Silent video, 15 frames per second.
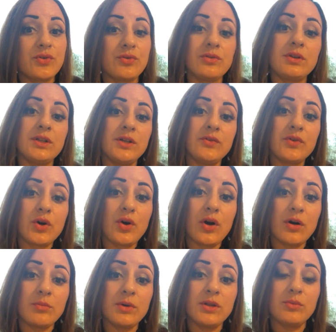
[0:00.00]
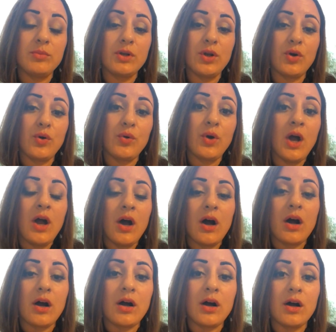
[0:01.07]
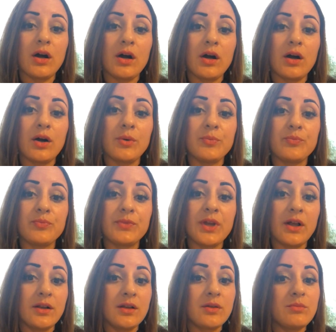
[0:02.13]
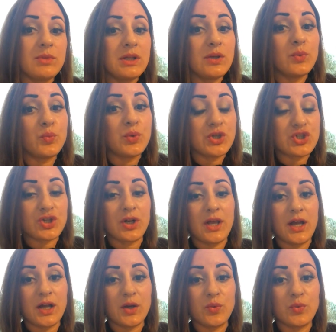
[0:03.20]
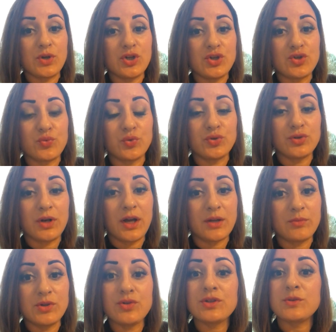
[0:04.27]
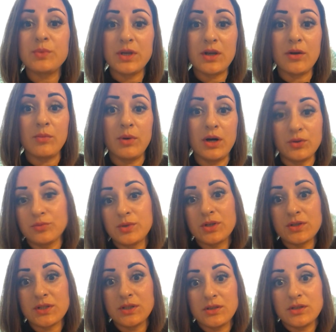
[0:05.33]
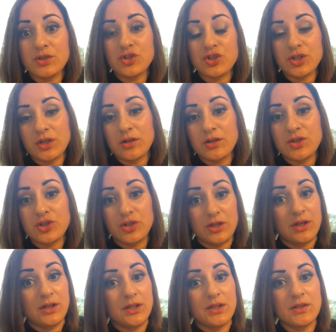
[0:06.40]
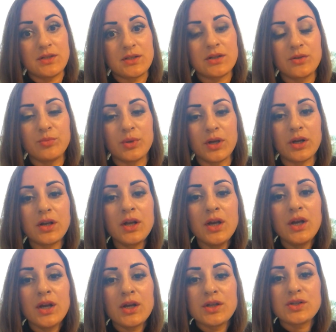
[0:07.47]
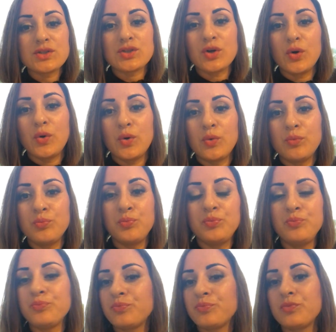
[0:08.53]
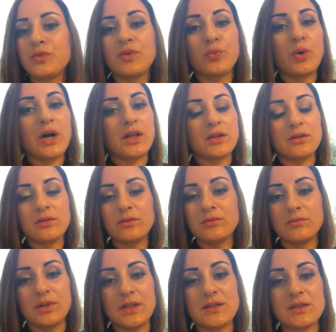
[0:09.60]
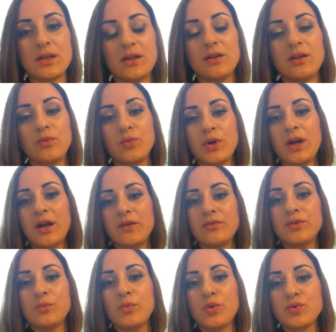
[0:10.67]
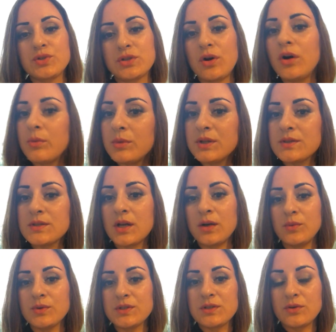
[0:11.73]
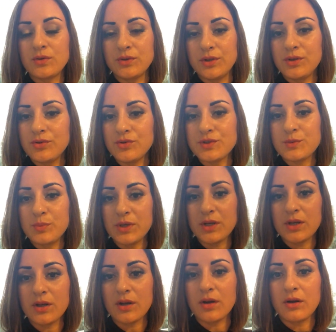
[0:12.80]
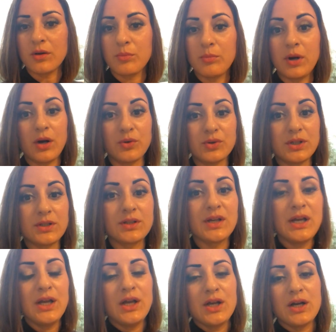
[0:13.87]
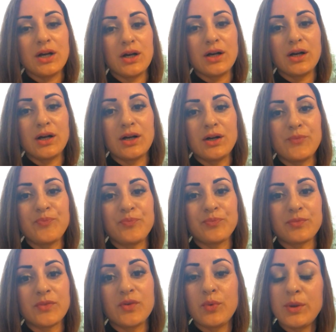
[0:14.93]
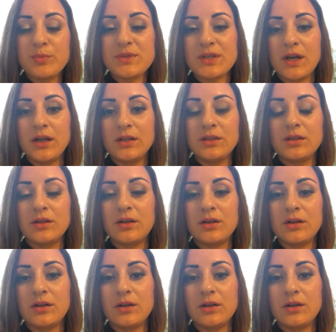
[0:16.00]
you could leave a comment below telling me which language would you like me to speak about, because I teach English, Italian, and Serbian. So the one, let's say, that will have the most comments, I will continue speaking about it. The website,